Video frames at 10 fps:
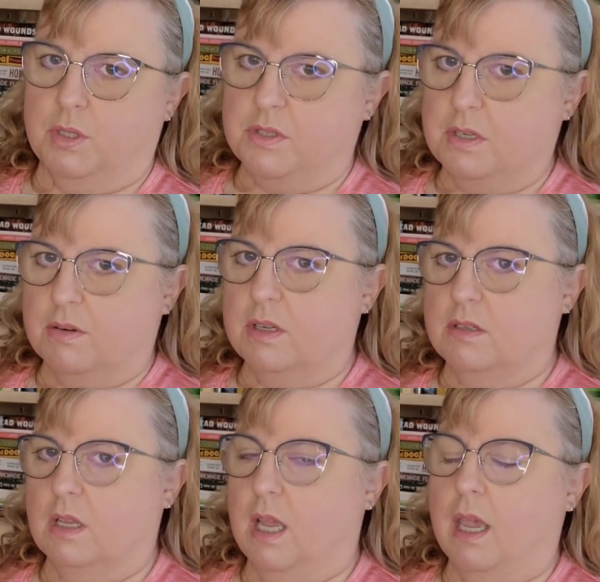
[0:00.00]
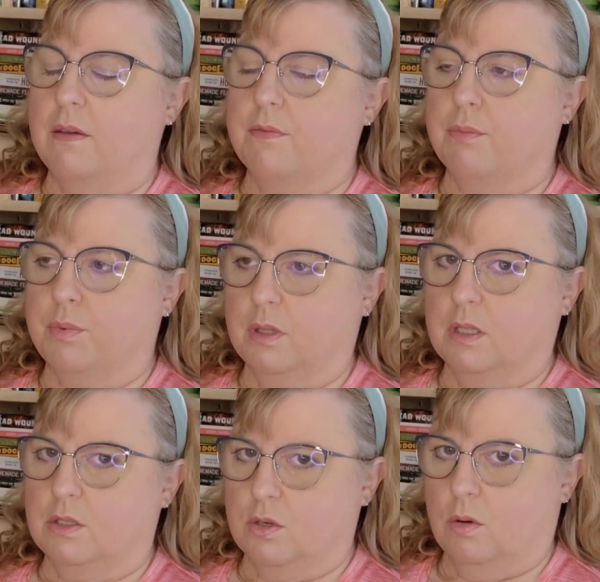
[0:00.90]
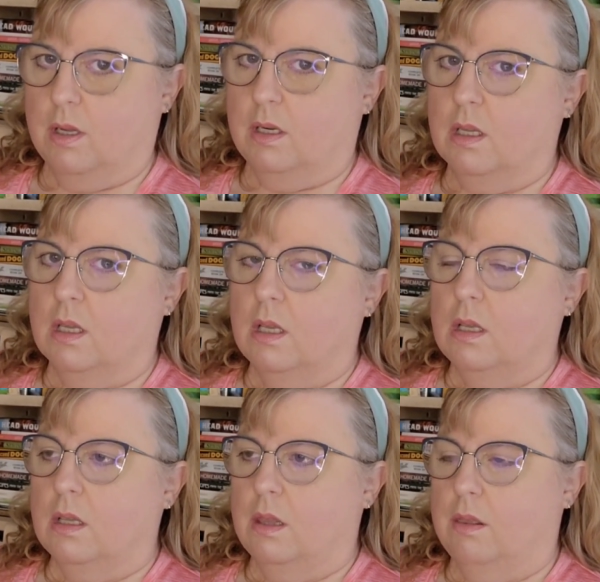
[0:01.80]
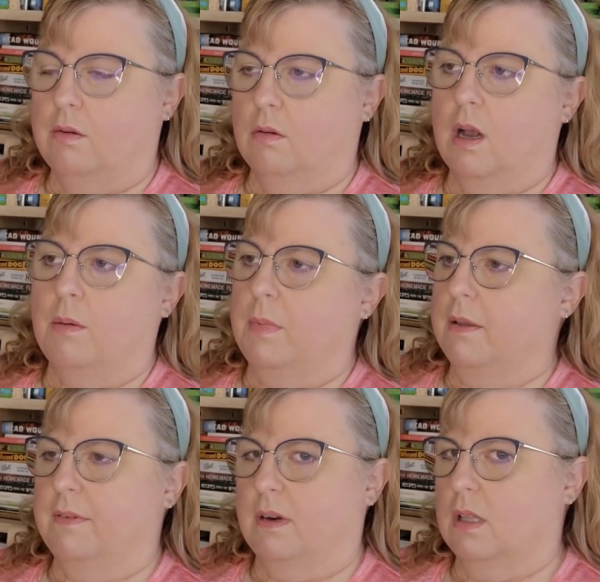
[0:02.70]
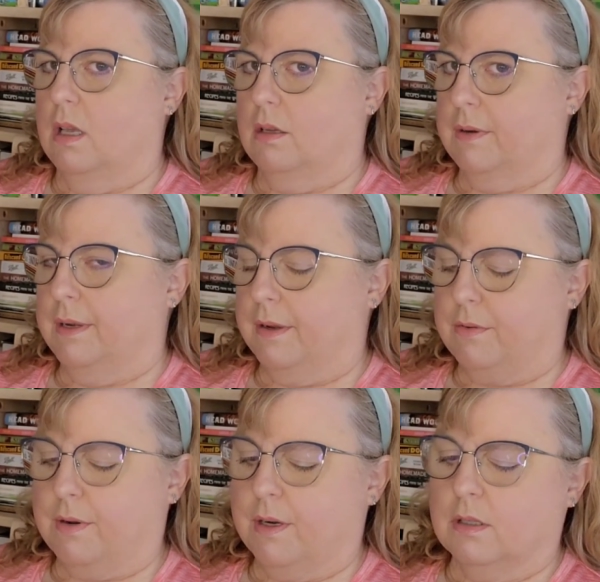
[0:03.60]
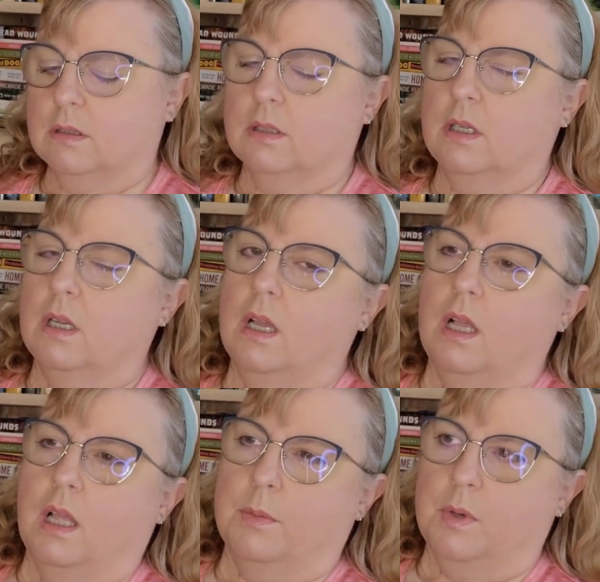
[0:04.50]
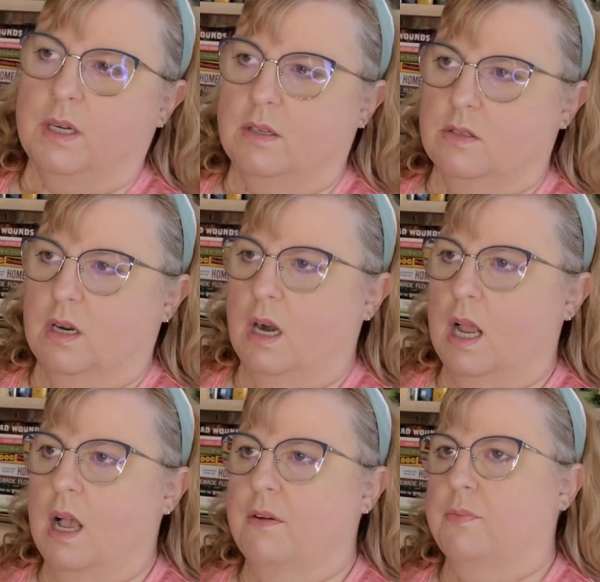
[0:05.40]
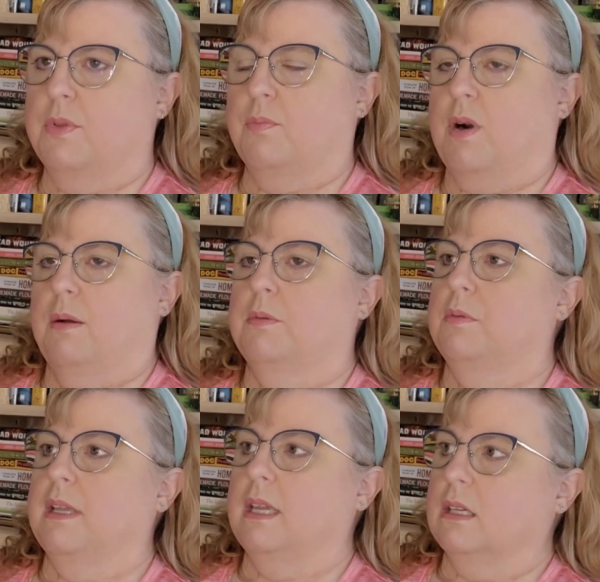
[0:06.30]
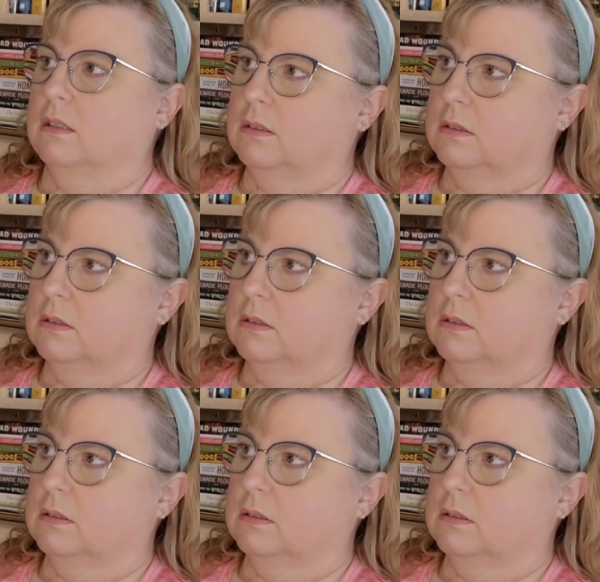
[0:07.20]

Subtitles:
series that I have really enjoyed throughout my very long reading career. I'm going to start off with probably